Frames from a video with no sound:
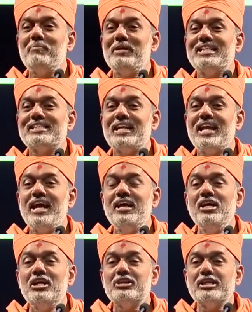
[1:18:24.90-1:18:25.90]
minutes a day,
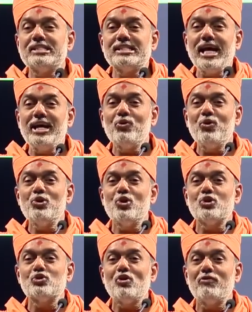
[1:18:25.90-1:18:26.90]
the
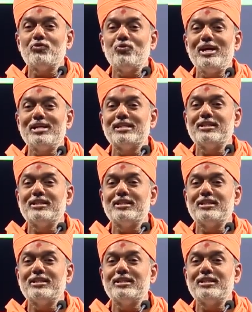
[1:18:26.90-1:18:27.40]
psychoneuro softwares